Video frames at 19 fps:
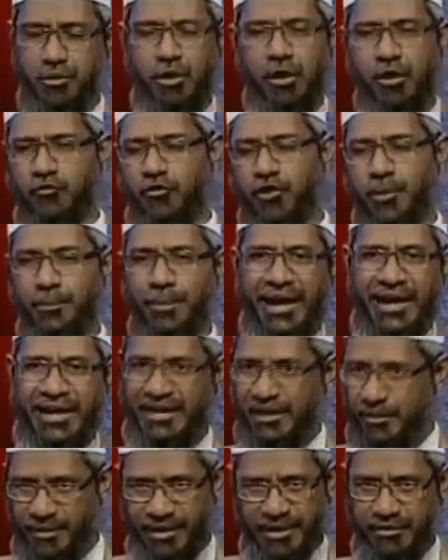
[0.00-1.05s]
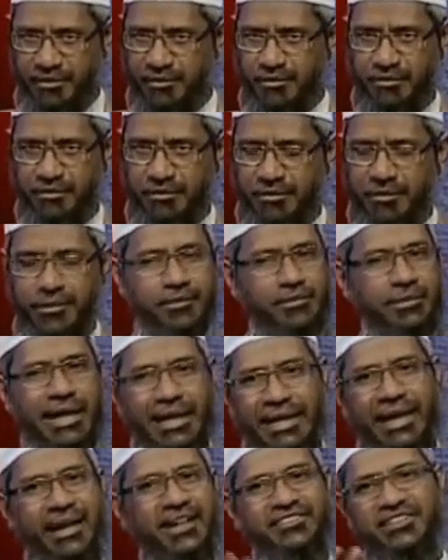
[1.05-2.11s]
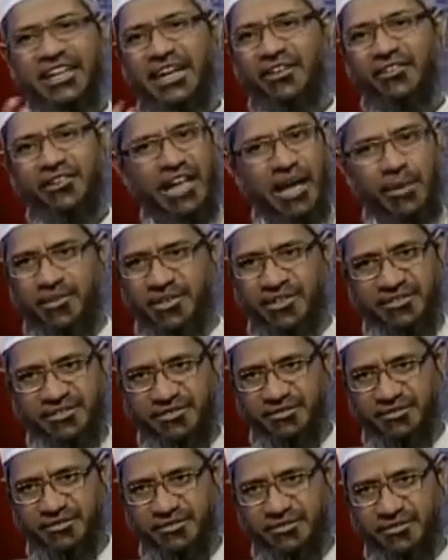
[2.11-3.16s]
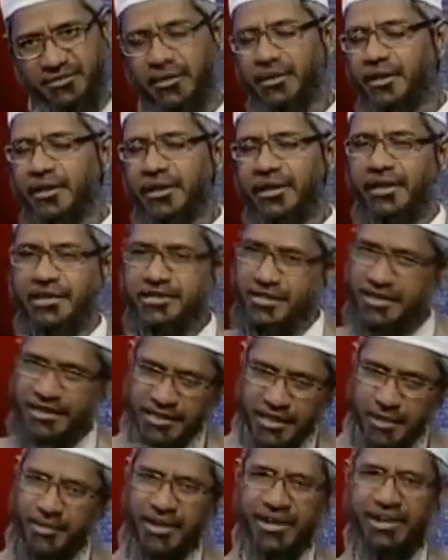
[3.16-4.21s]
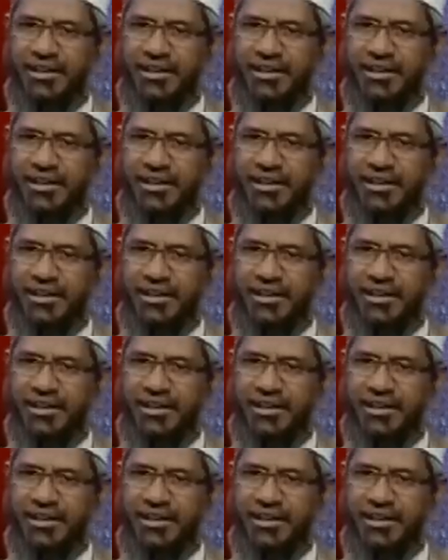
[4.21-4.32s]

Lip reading: or for a panel debate that let us get our cameras. Initially they may